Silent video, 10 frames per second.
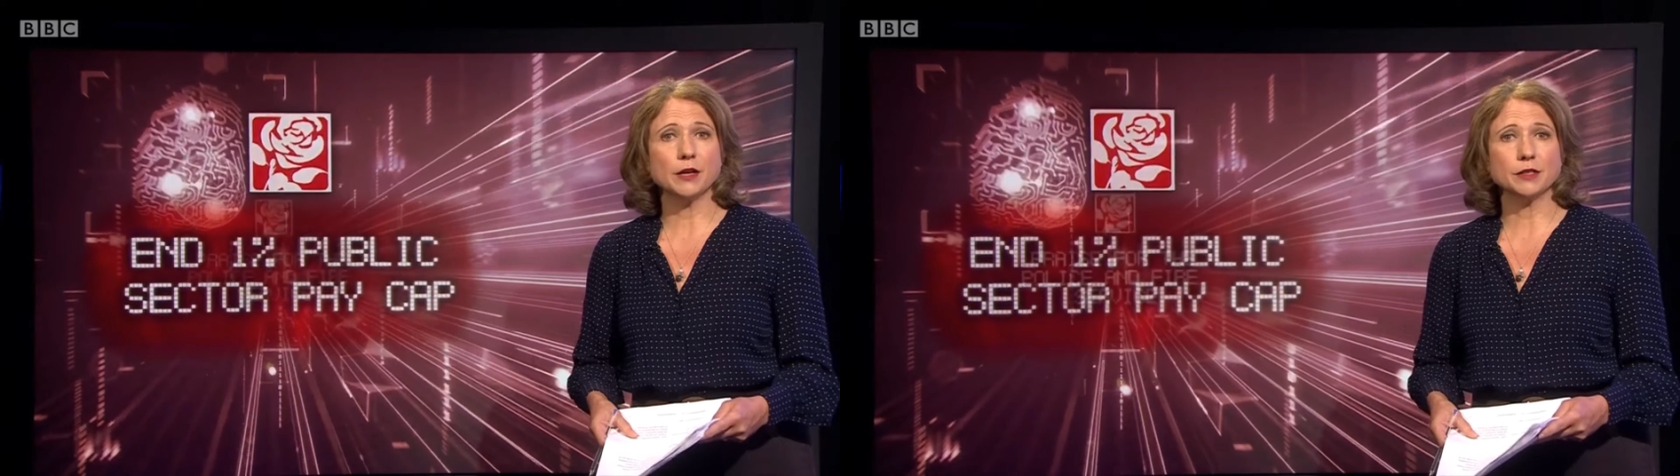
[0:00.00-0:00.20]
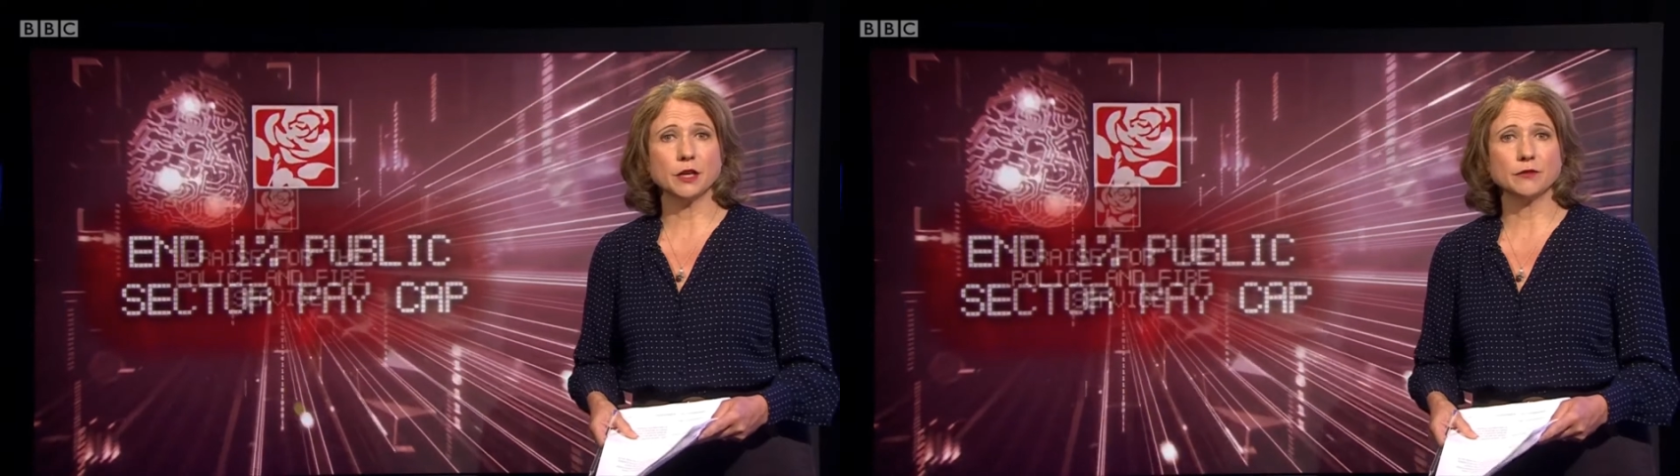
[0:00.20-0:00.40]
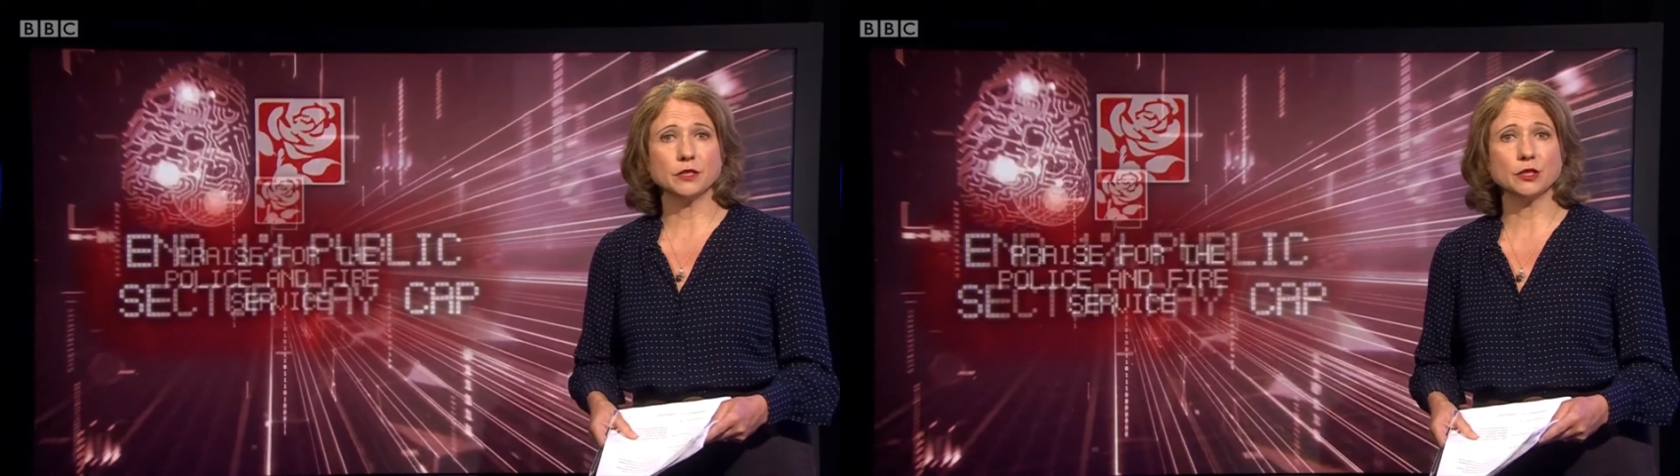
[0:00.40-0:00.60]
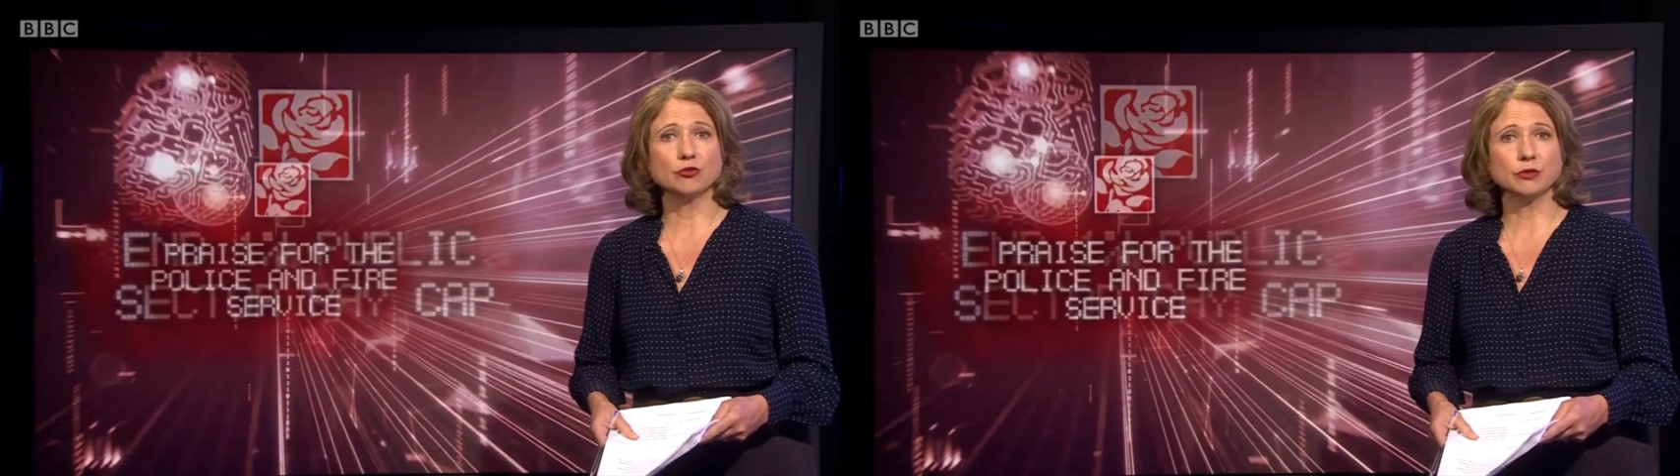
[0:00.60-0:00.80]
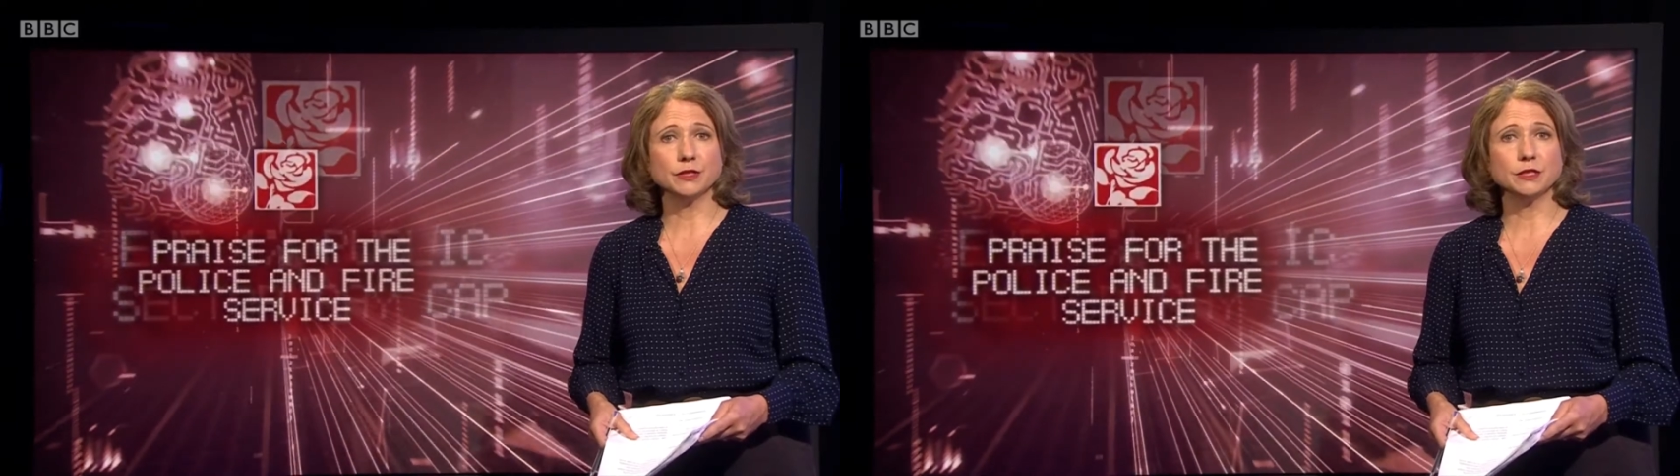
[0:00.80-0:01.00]
service in the
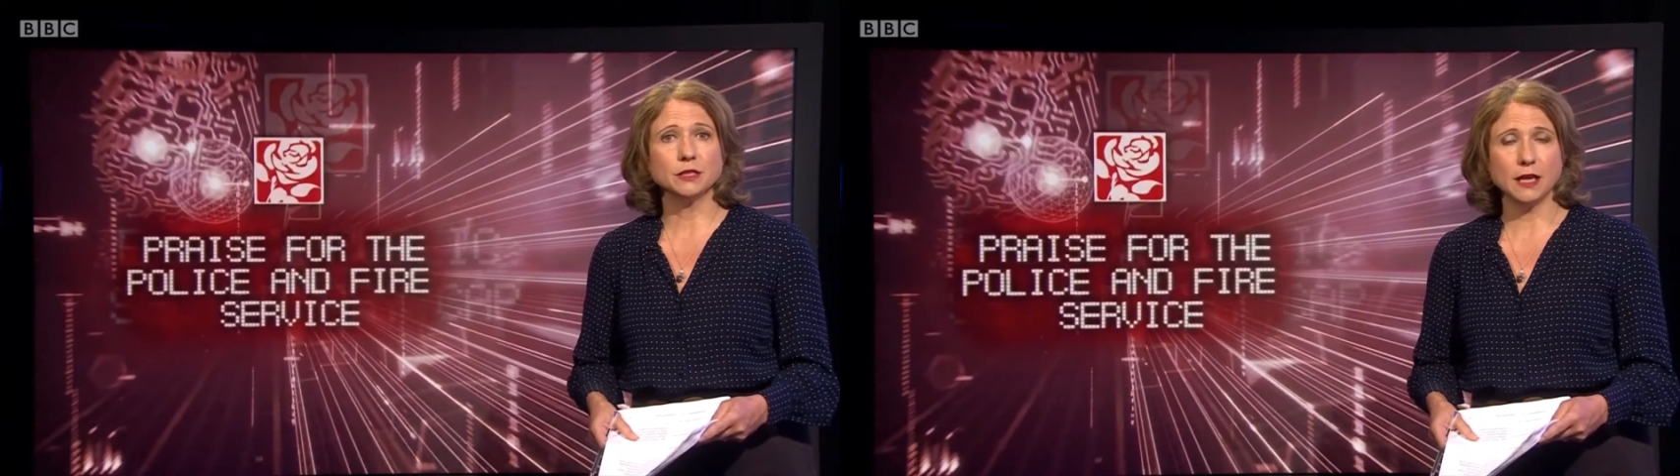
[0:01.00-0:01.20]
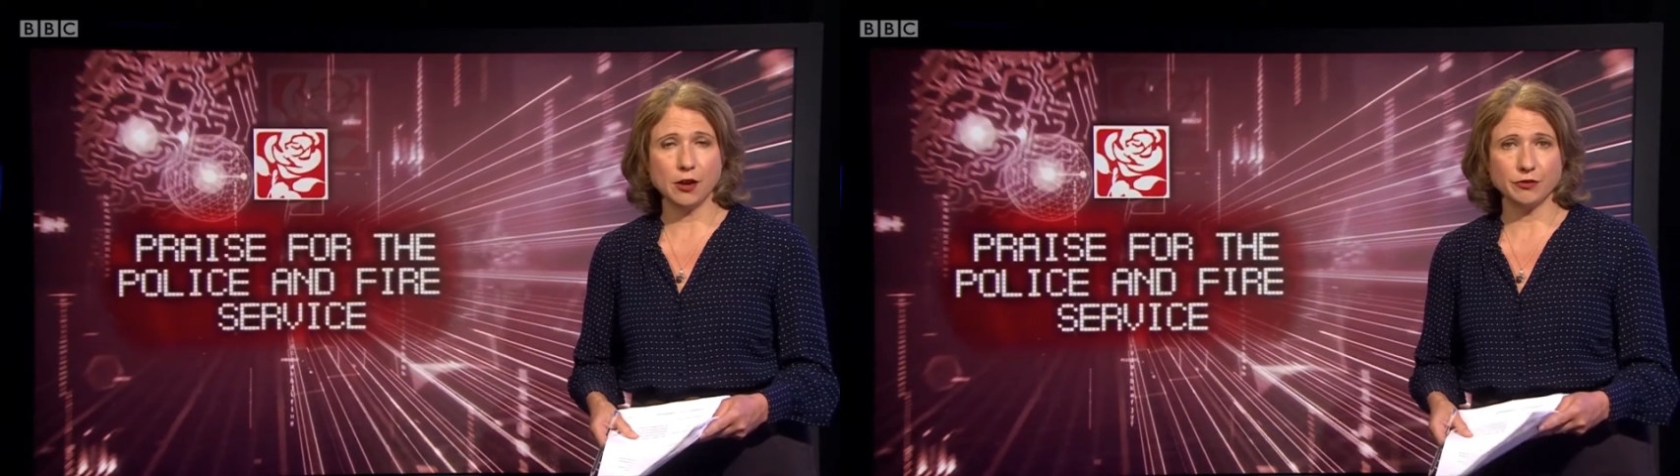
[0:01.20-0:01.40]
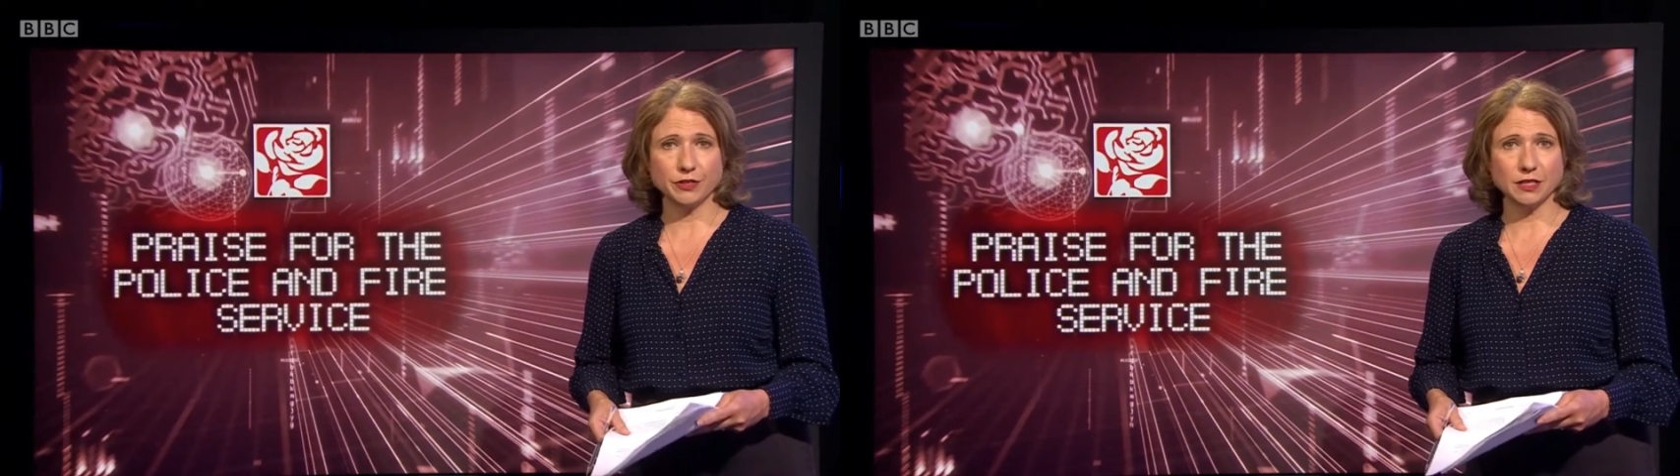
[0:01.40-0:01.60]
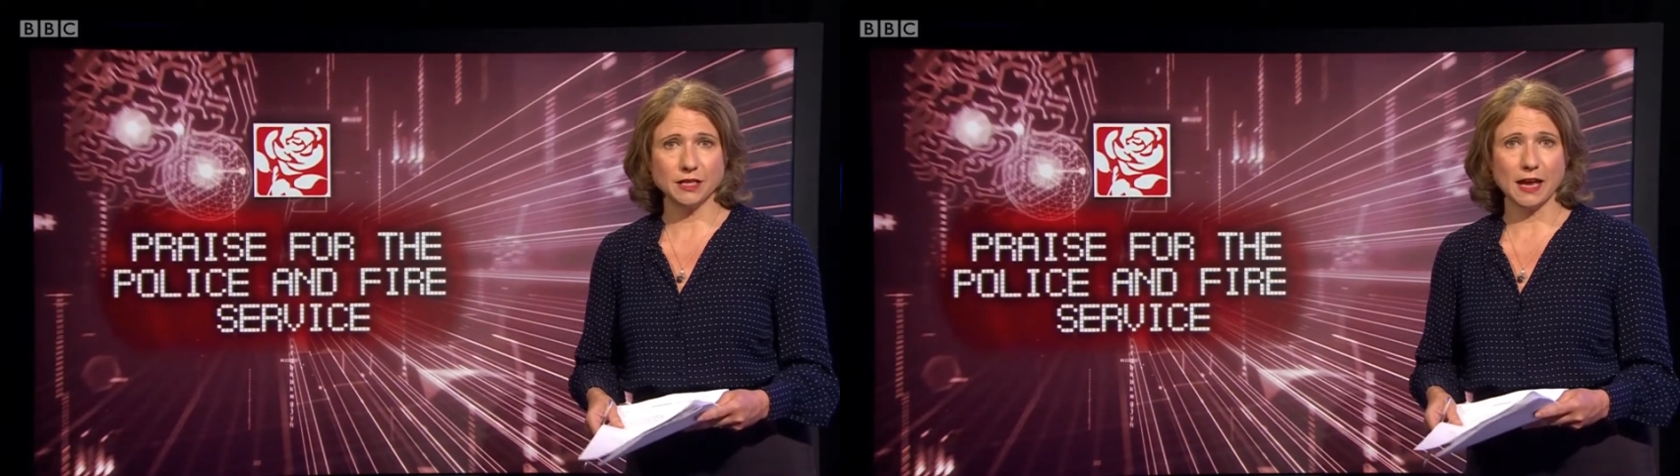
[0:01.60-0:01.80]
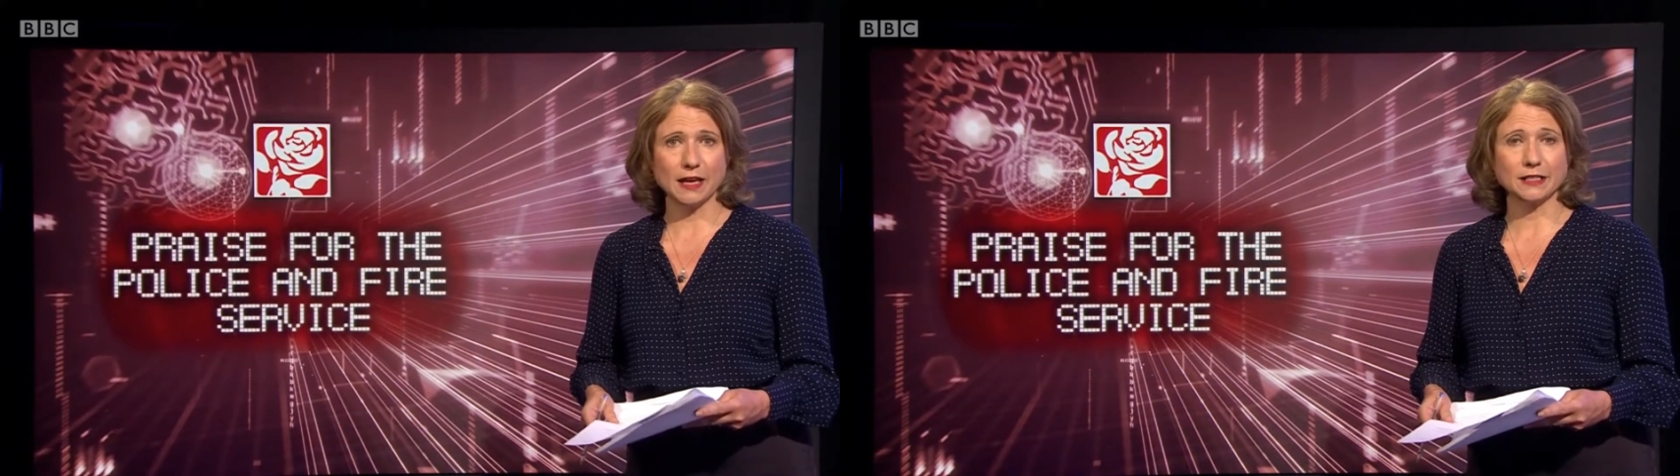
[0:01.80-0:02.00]
recent terrorist
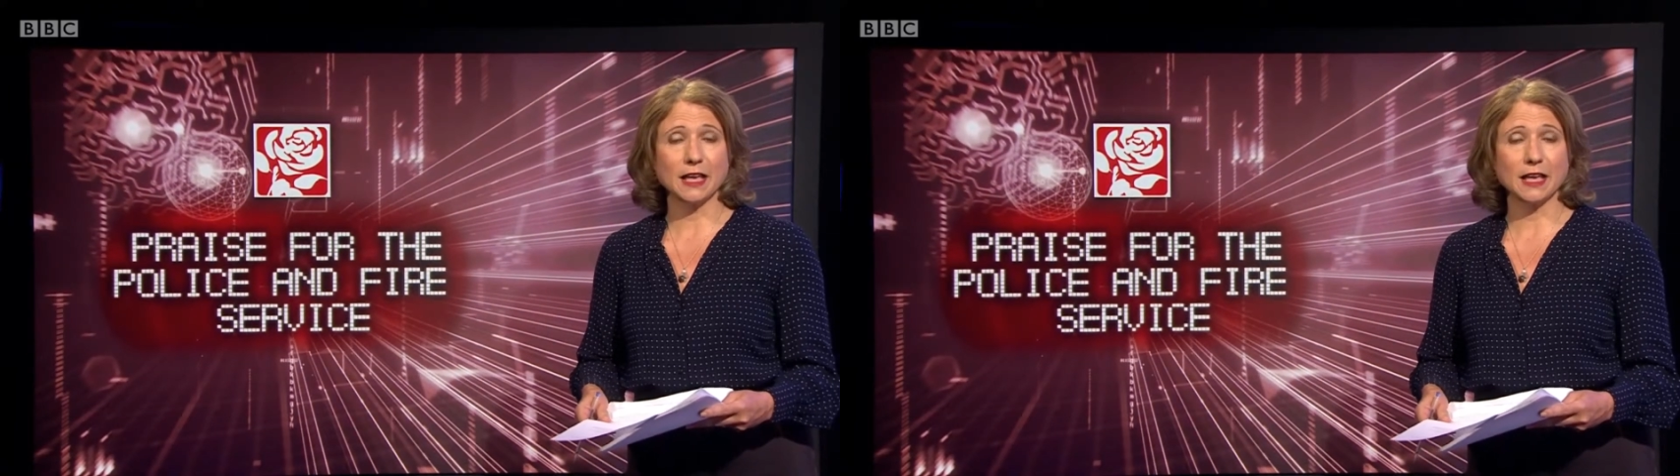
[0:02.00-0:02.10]
attacks